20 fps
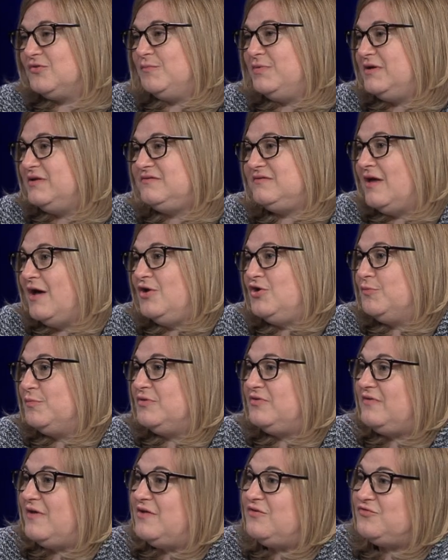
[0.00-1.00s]
but it's
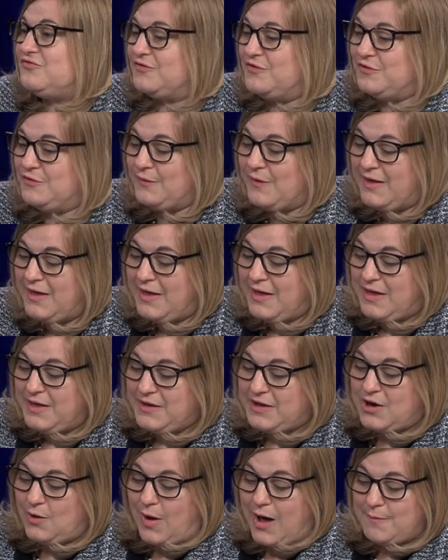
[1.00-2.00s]
100% true.
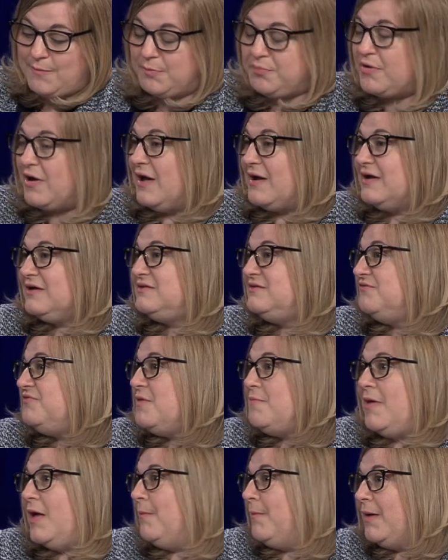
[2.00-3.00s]
You know, I'm a product of the
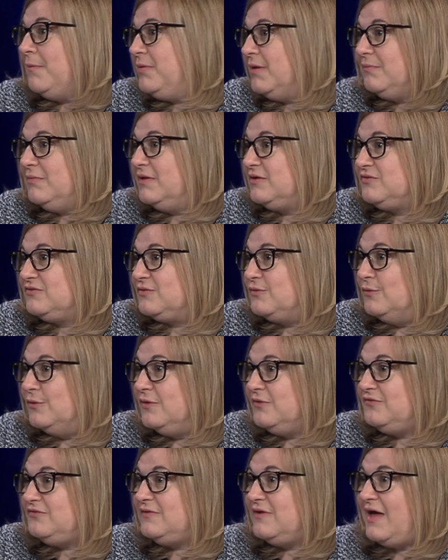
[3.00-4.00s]
Belmont Public
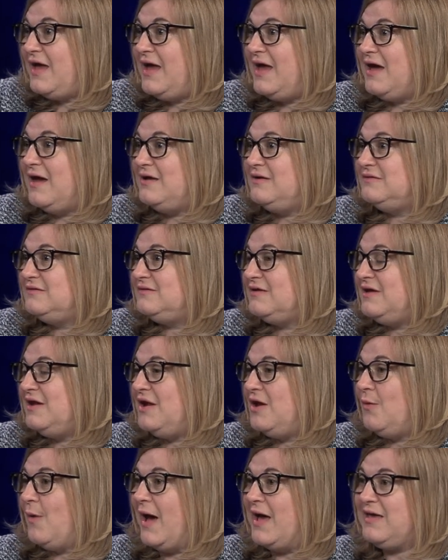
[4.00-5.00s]
Schools. Mm -hmm. And, you
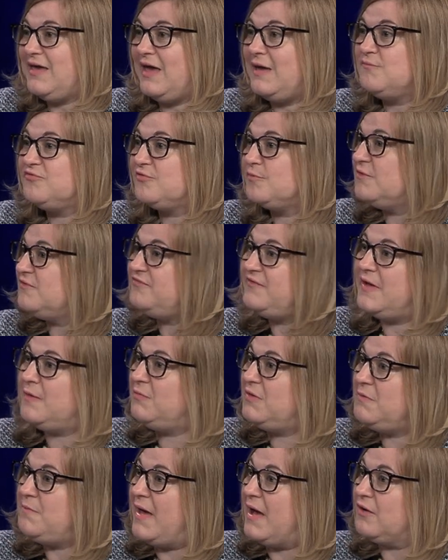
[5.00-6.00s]
know, I came from a
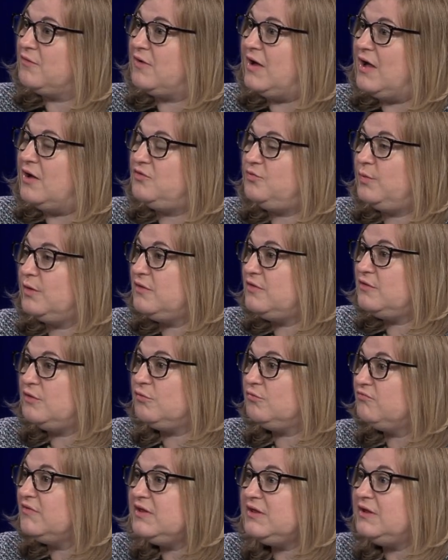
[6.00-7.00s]
family background where there
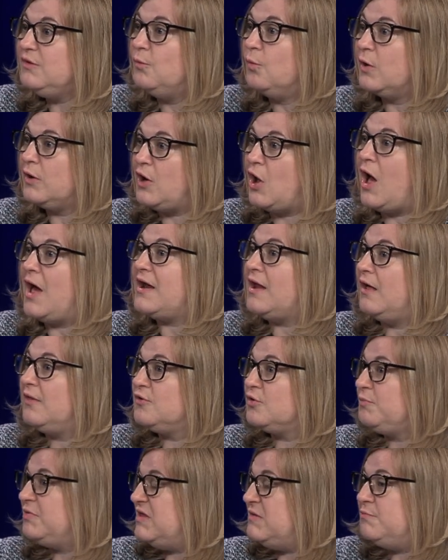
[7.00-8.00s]
really were not
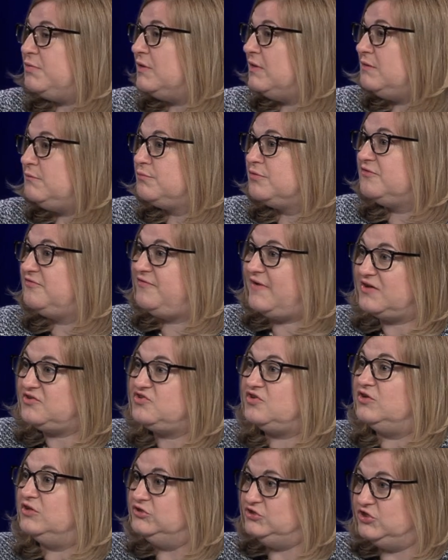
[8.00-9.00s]
other people in
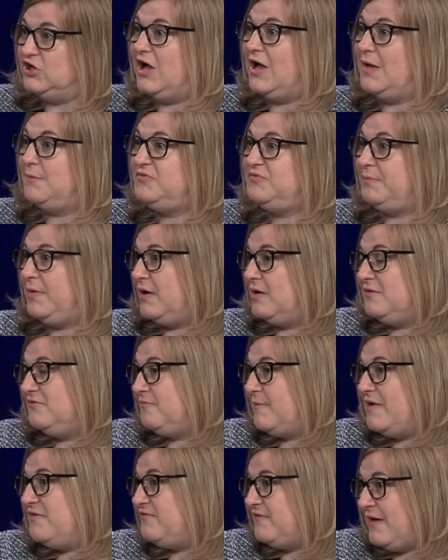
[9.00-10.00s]
professional jobs part mm -hmm. of
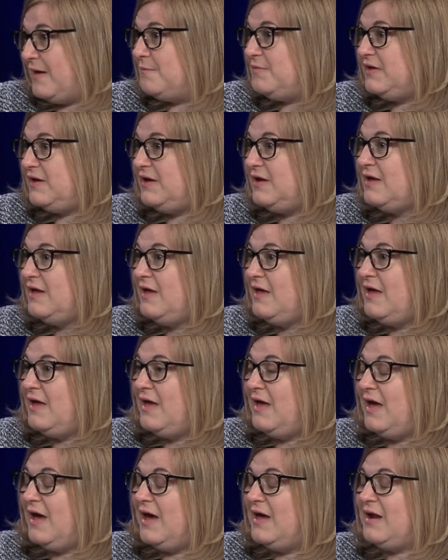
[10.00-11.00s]
mm-hmm. my family. Mm
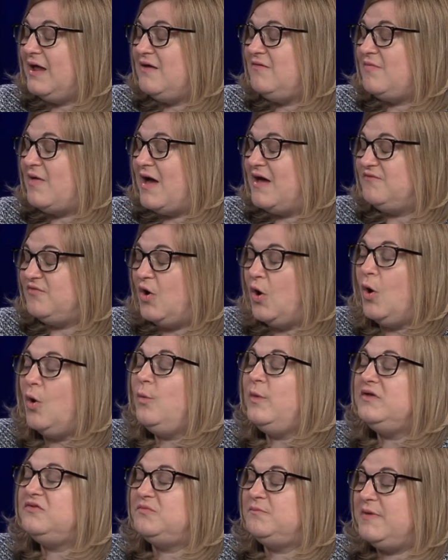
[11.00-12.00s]
-hmm. And I, I've
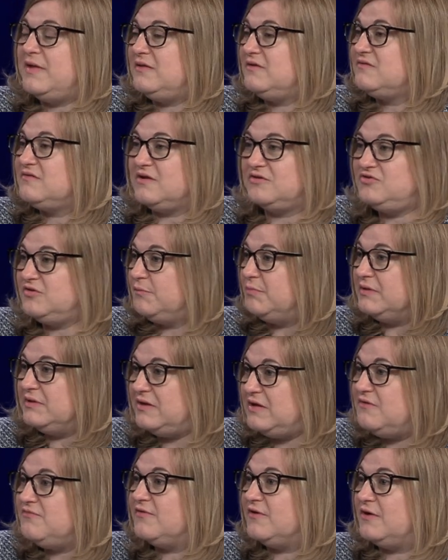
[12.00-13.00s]
always been such a
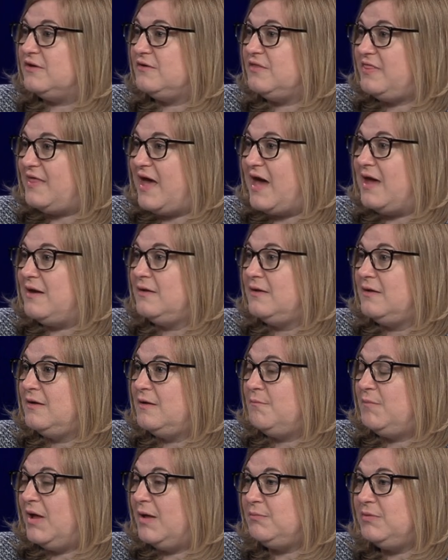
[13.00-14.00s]
believer that
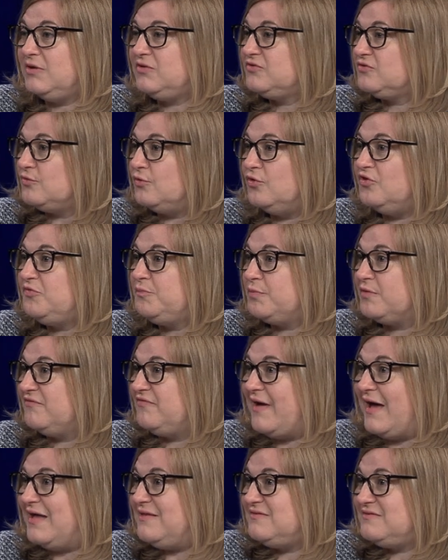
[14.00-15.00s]
public schools
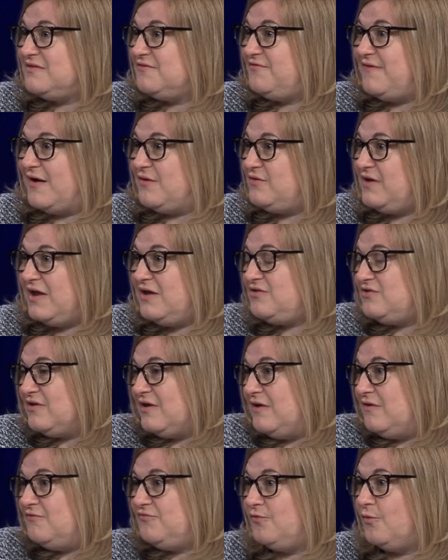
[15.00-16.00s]
provides the foundation
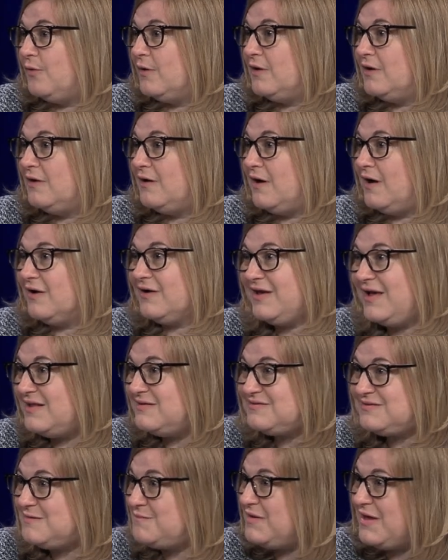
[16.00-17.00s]
mm-hmm. for mm -hmm. our
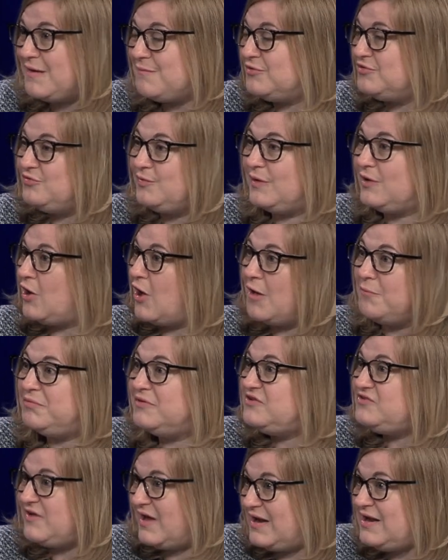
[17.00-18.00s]
kids to be able to
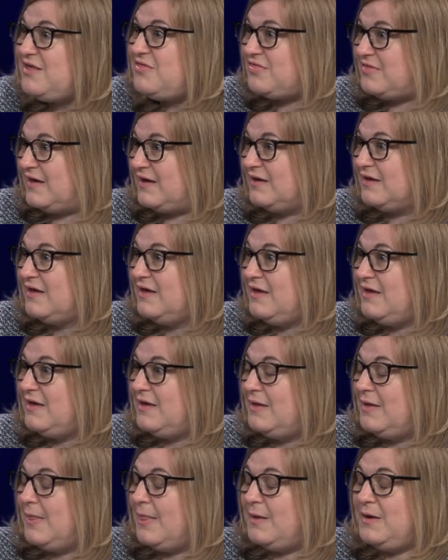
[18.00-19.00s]
accomplish anything. Mm -hmm.
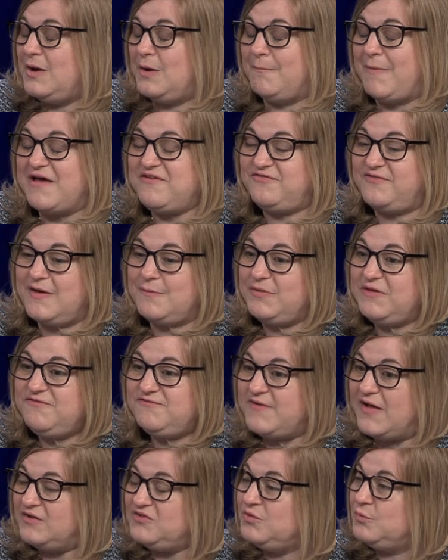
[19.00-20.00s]
You know, my family
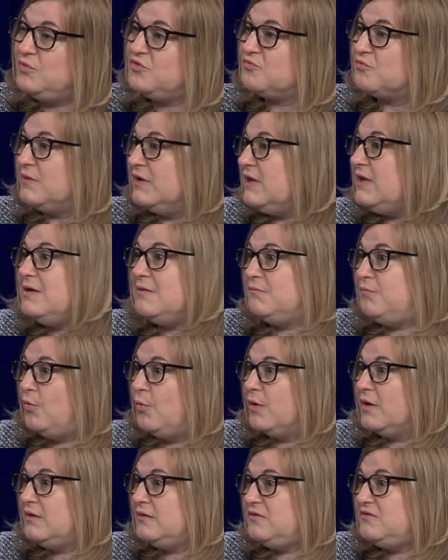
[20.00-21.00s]
felt it was really
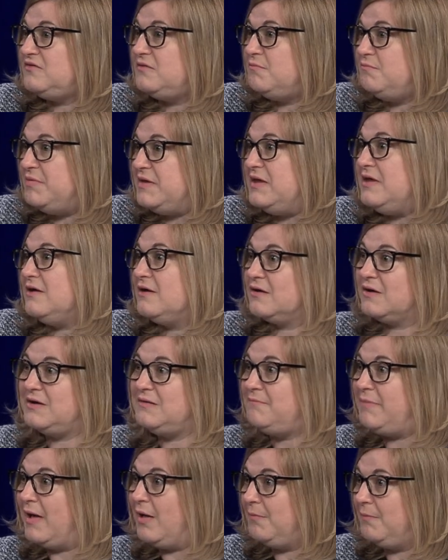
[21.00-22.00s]
important to be here in
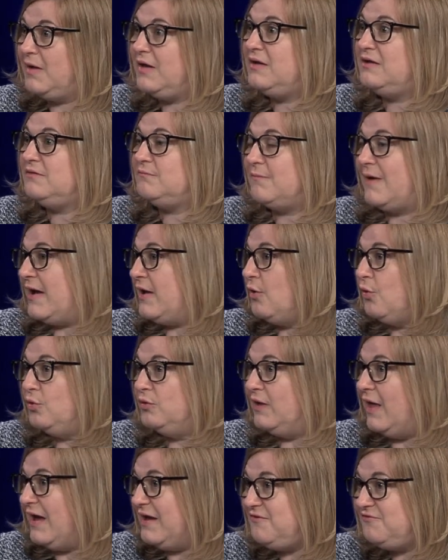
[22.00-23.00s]
Belmont my whole
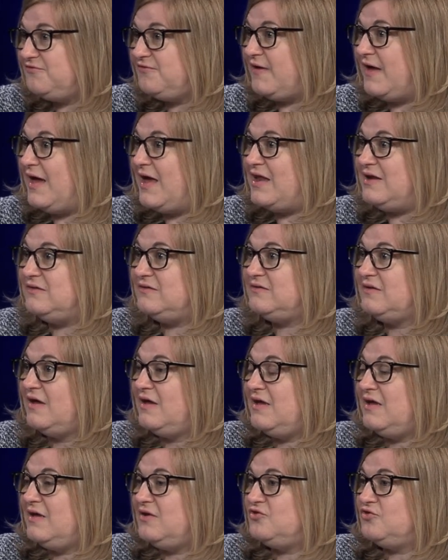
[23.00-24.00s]
life and
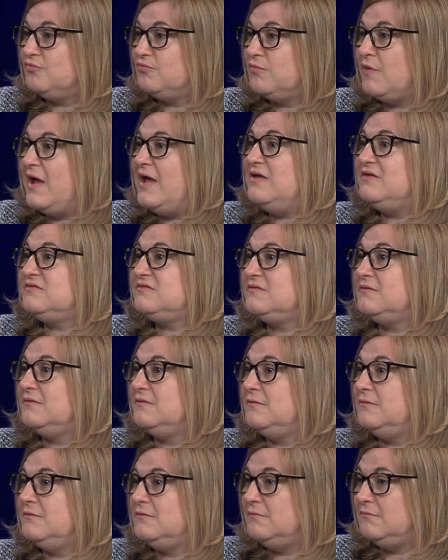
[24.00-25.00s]
to raise
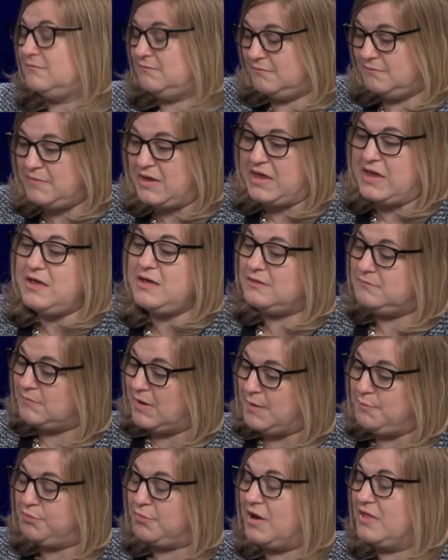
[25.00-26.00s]
me and
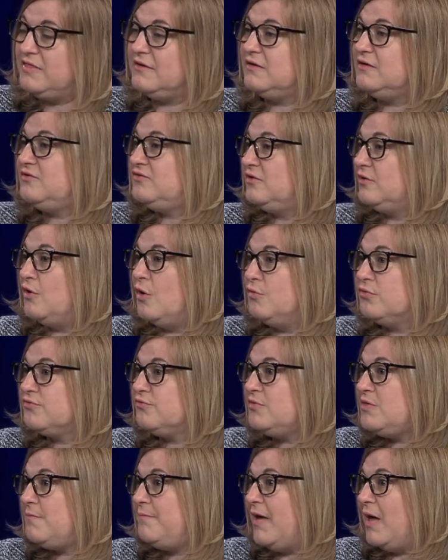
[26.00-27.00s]
my brother to go
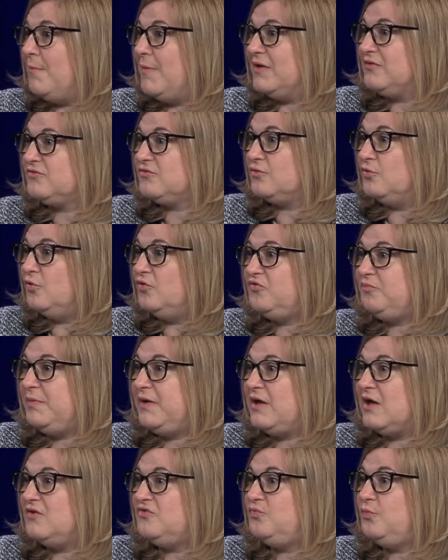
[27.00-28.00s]
through the Belmont schools
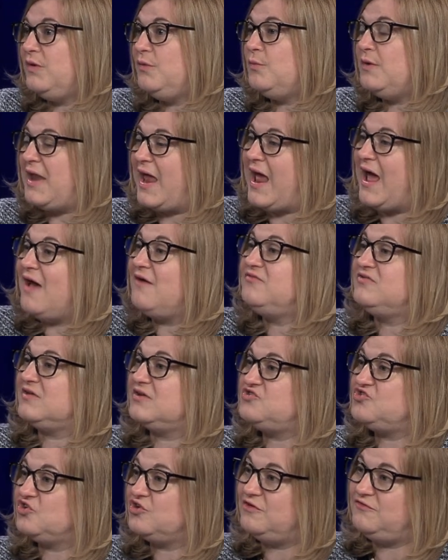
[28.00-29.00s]
because we would have
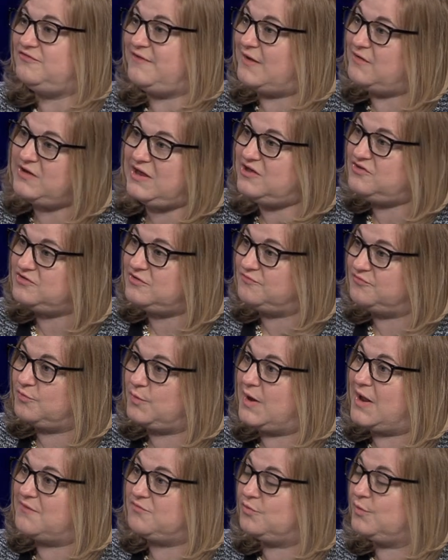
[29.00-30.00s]
such a good foundation for
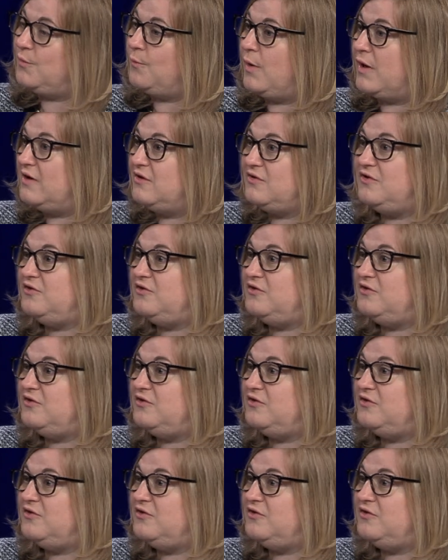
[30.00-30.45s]
whatever we wanted to